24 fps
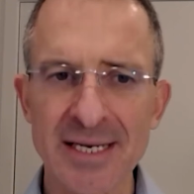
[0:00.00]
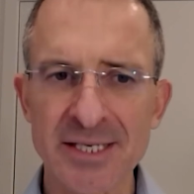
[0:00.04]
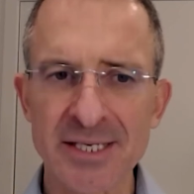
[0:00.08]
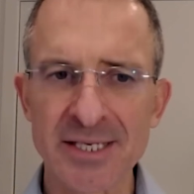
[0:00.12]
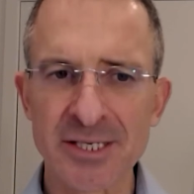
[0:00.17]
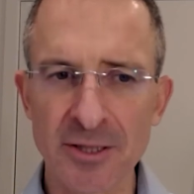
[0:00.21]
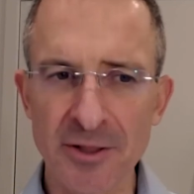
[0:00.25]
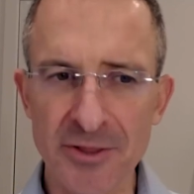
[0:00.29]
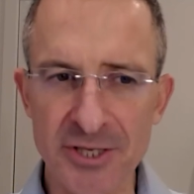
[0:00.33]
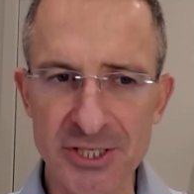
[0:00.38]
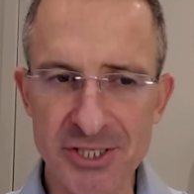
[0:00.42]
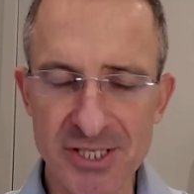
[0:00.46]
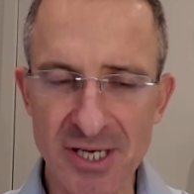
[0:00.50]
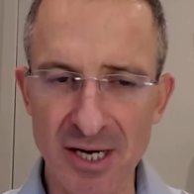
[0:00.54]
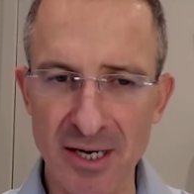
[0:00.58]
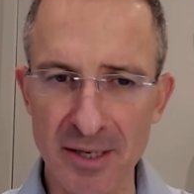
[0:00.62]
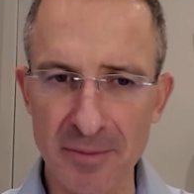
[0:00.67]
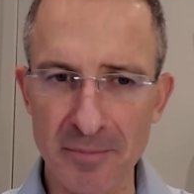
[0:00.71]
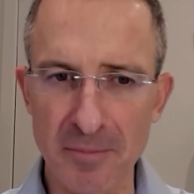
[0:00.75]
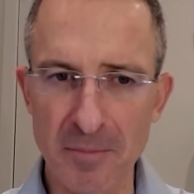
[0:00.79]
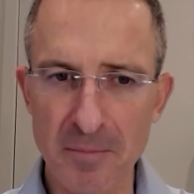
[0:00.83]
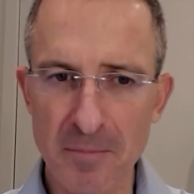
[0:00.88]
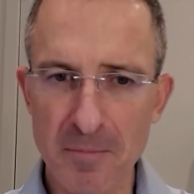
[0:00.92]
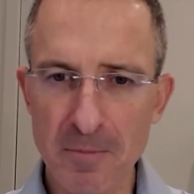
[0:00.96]
until this
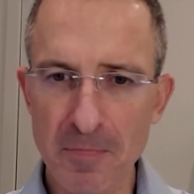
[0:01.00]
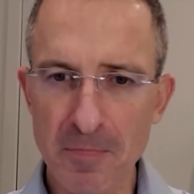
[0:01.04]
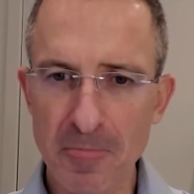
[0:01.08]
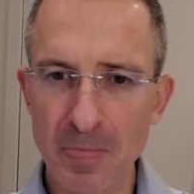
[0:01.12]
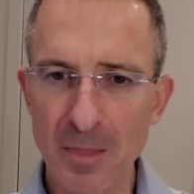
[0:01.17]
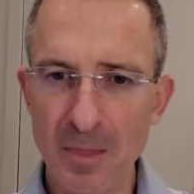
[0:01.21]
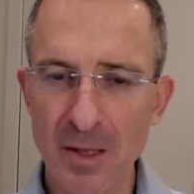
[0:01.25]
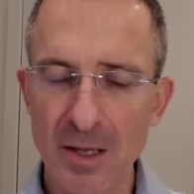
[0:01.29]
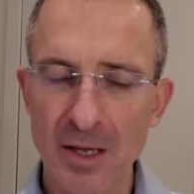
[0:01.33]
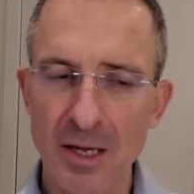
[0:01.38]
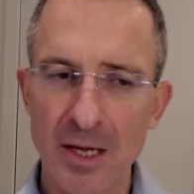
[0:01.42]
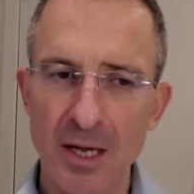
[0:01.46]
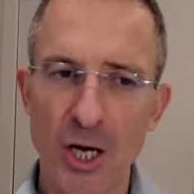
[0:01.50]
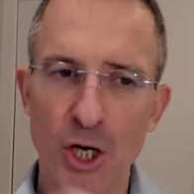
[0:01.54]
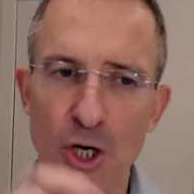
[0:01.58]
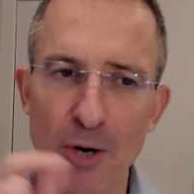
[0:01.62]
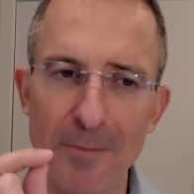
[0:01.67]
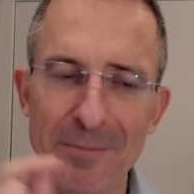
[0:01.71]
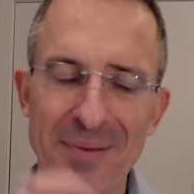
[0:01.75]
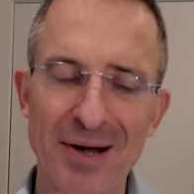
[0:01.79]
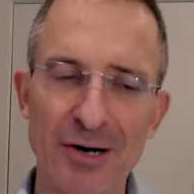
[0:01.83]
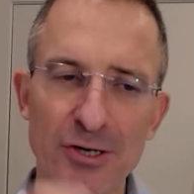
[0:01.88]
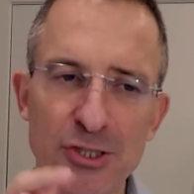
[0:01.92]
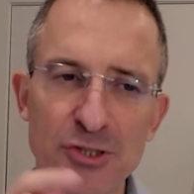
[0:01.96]
time.
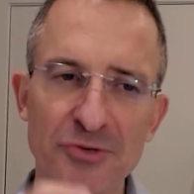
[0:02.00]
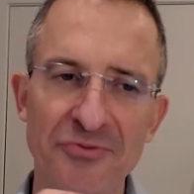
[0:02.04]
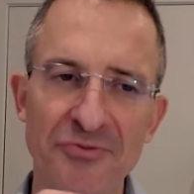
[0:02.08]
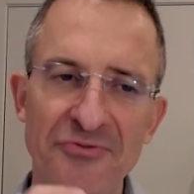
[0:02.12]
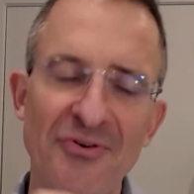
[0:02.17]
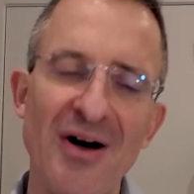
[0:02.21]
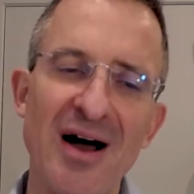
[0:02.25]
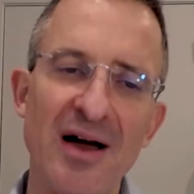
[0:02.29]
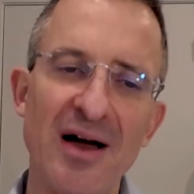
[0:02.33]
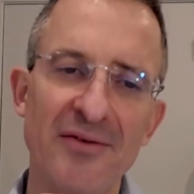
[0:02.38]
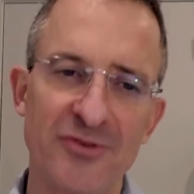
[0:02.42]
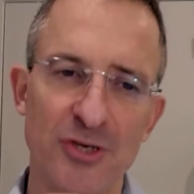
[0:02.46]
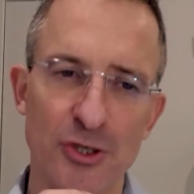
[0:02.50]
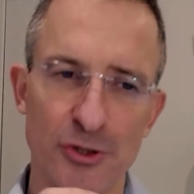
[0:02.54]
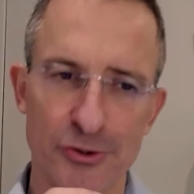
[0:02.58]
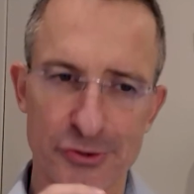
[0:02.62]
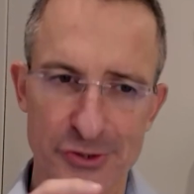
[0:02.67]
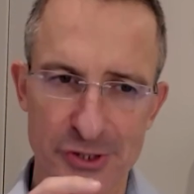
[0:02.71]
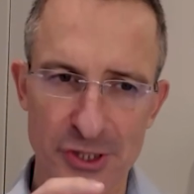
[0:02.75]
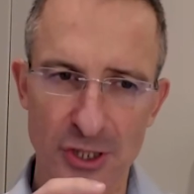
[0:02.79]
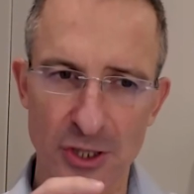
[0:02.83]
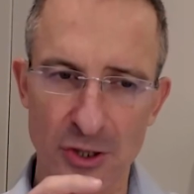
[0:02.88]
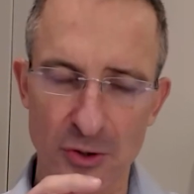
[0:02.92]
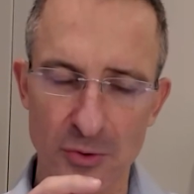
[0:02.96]
Compared to five
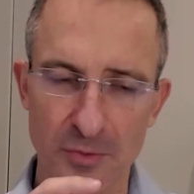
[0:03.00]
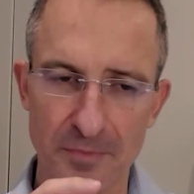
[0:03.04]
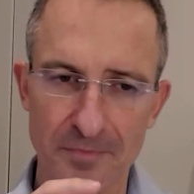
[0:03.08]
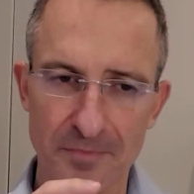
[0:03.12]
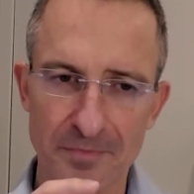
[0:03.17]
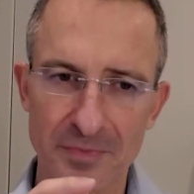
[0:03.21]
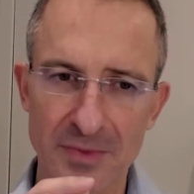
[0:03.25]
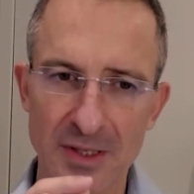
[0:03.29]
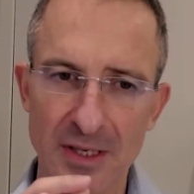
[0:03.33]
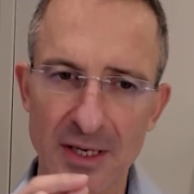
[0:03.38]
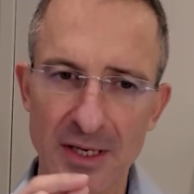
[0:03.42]
years ago,